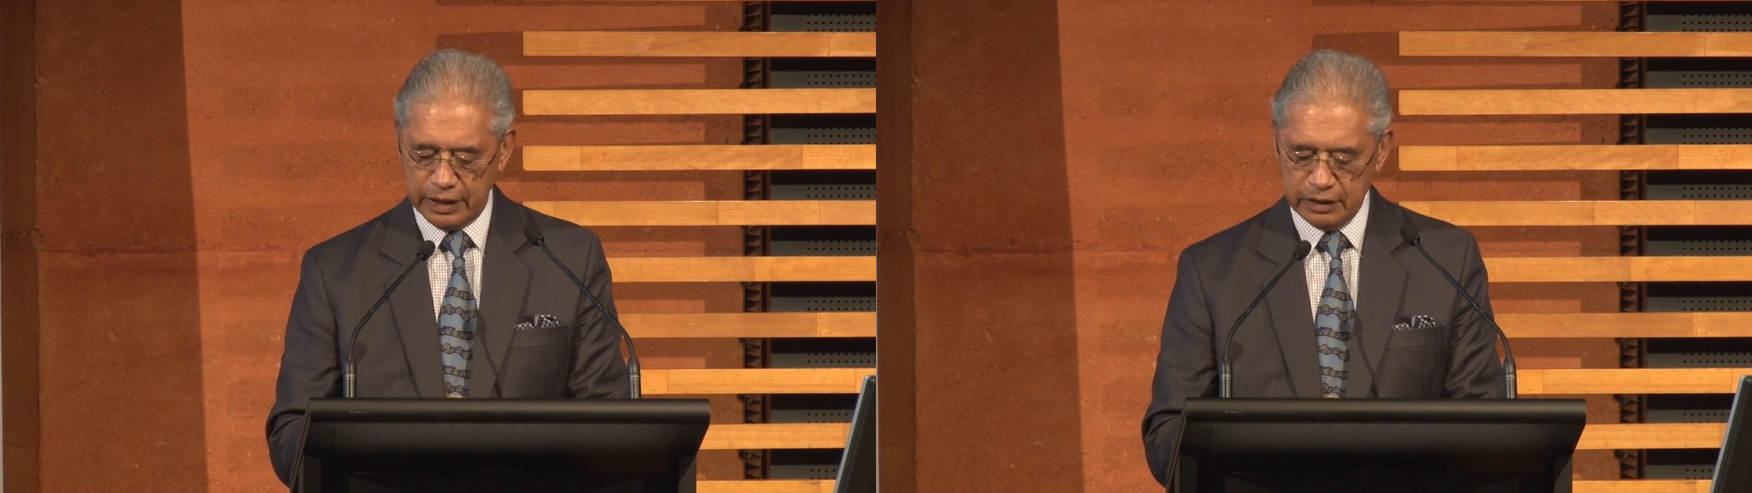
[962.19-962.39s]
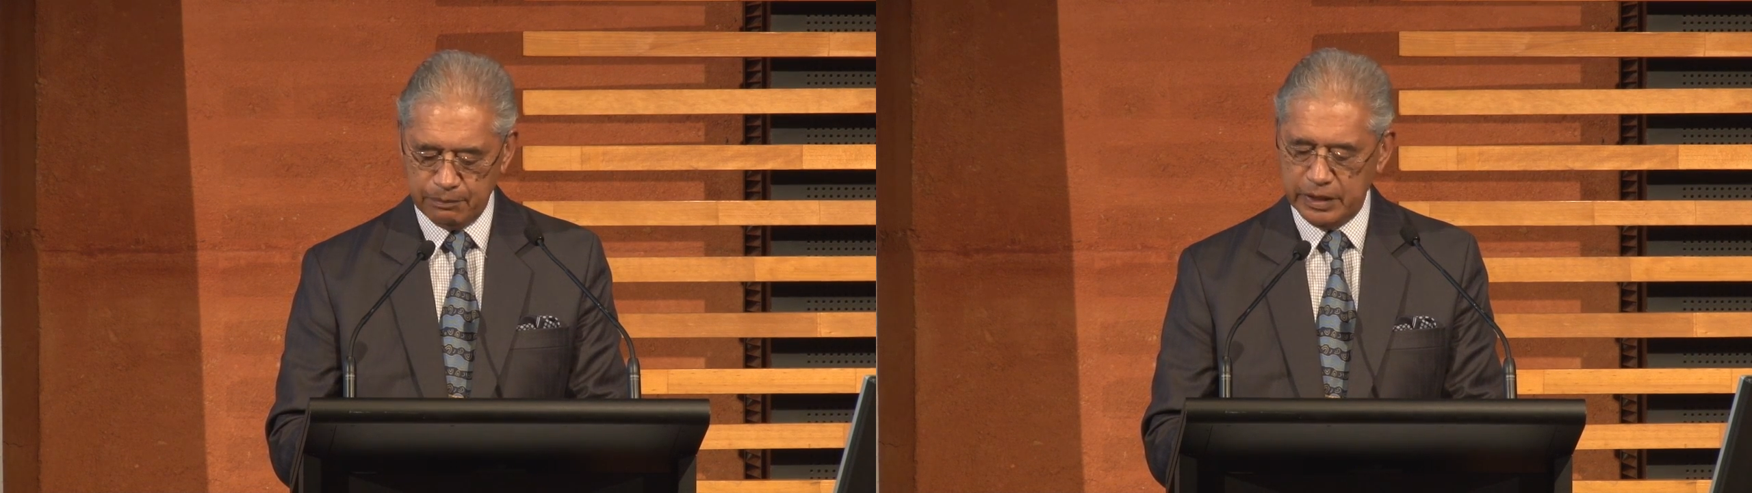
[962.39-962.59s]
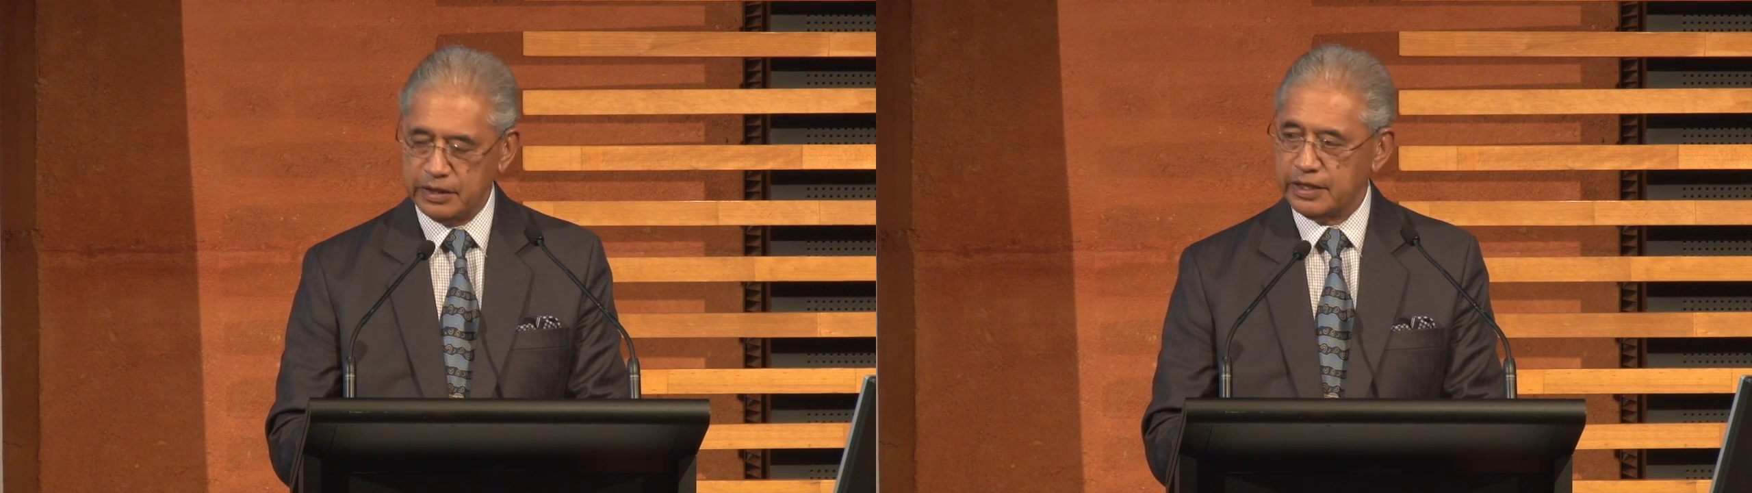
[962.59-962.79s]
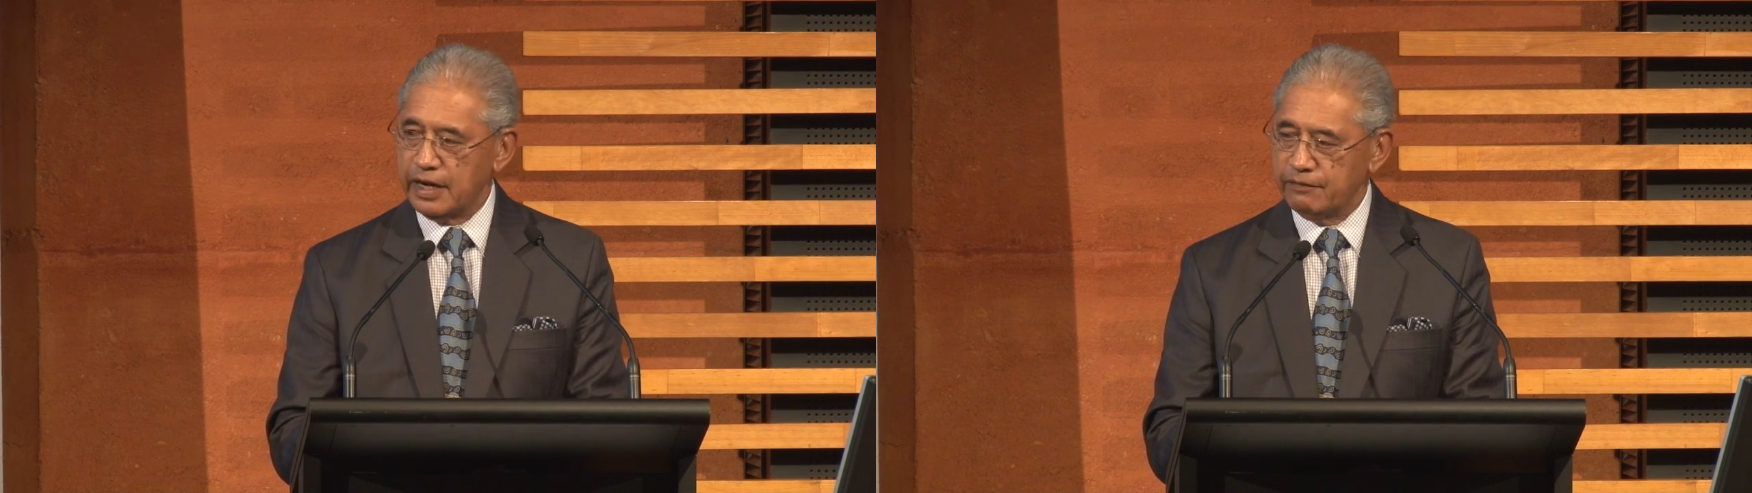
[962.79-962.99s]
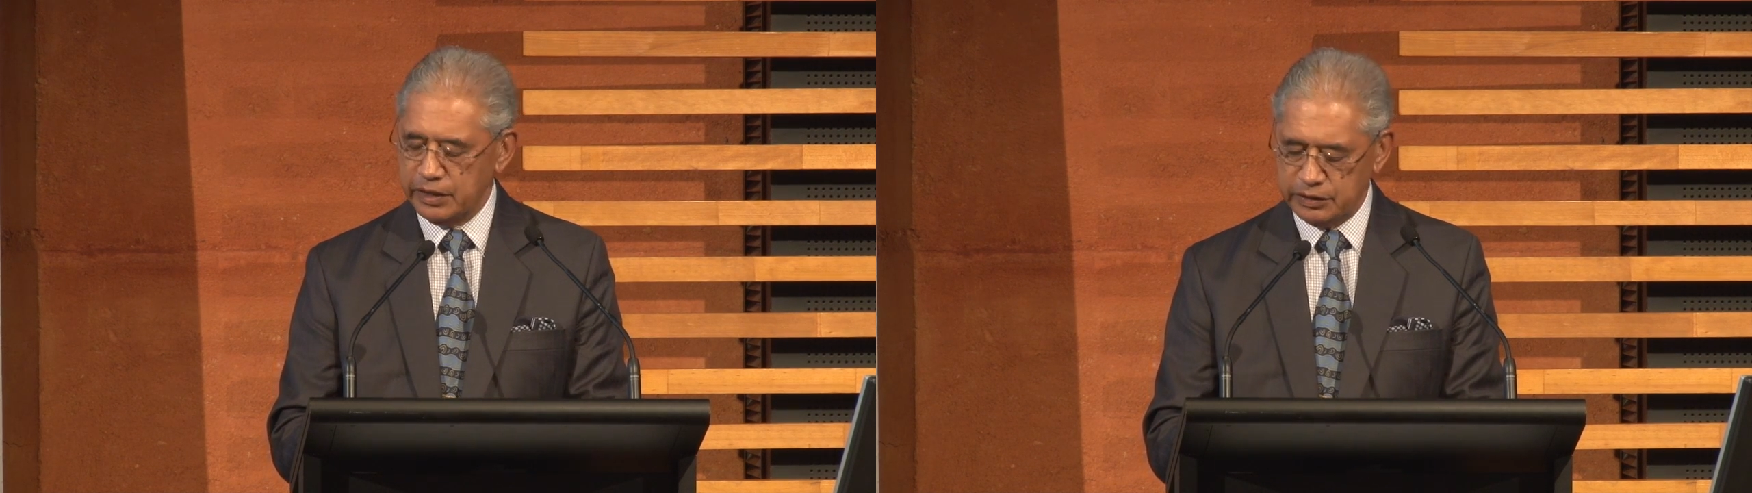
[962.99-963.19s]
underpin the
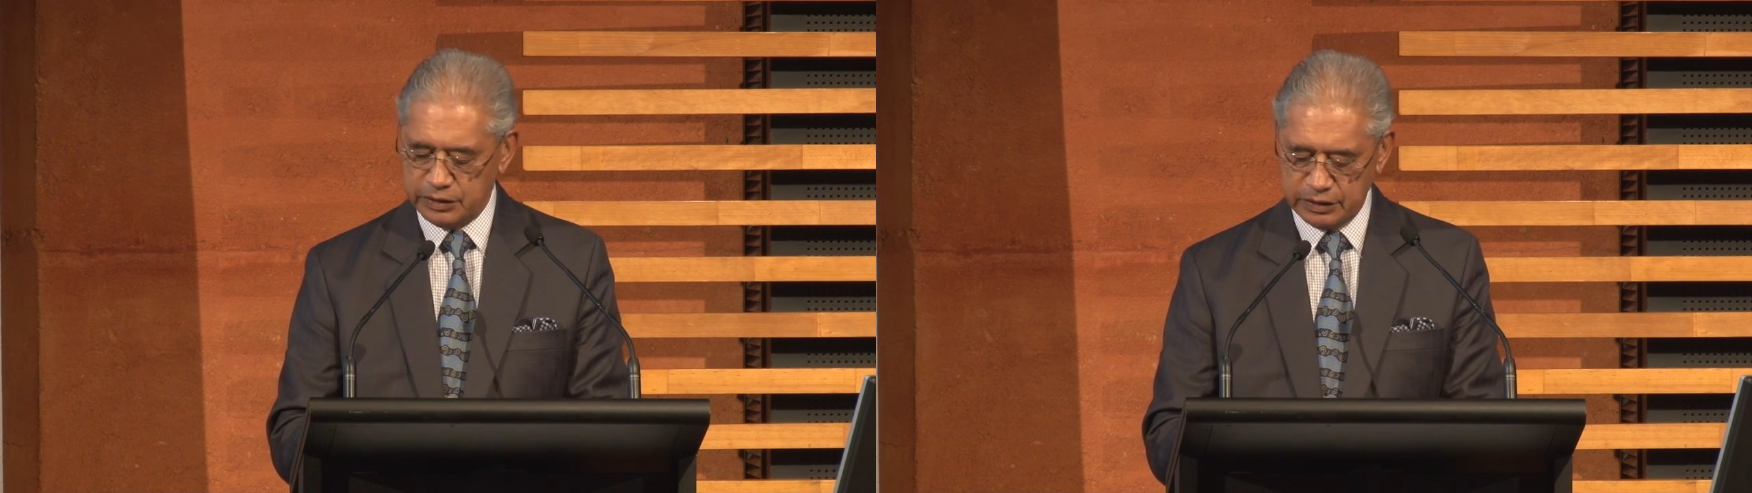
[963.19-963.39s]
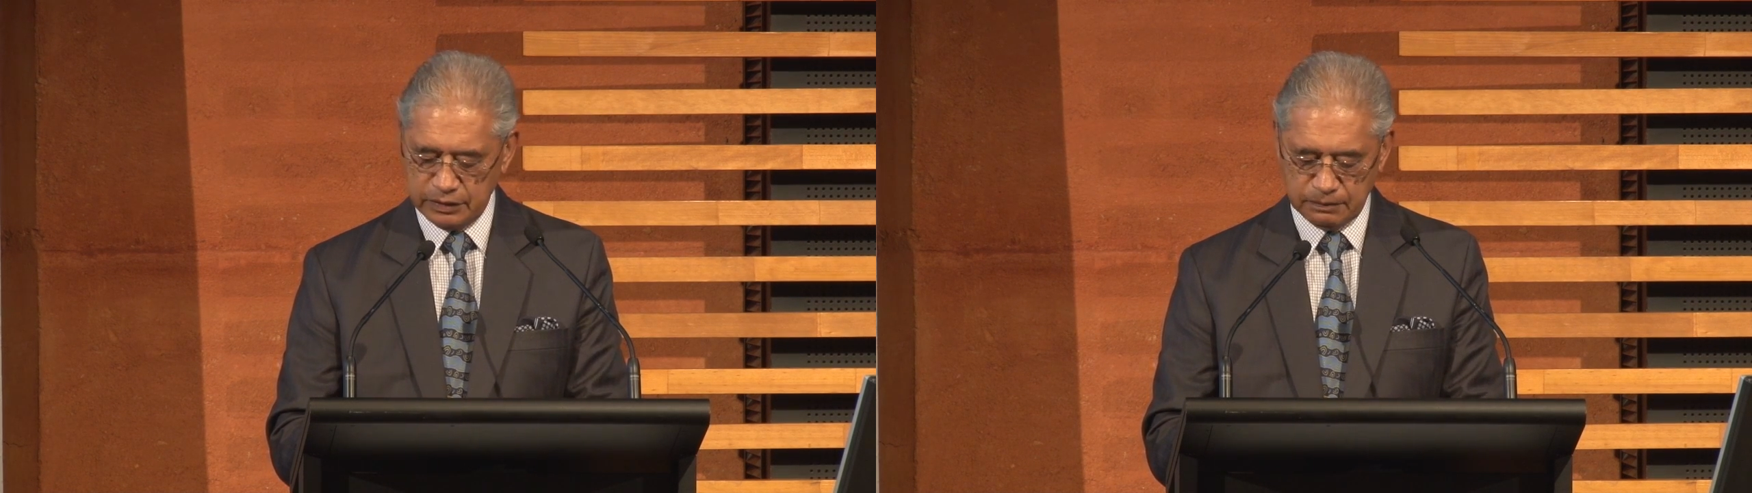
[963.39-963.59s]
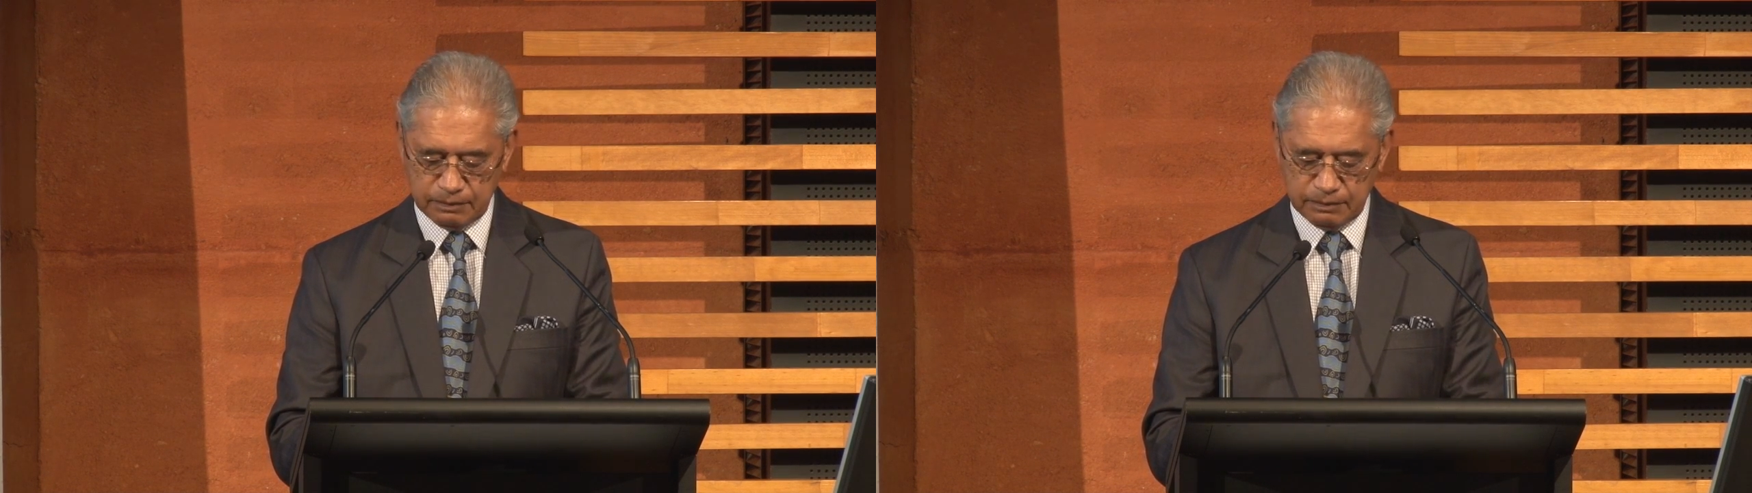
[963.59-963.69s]
governance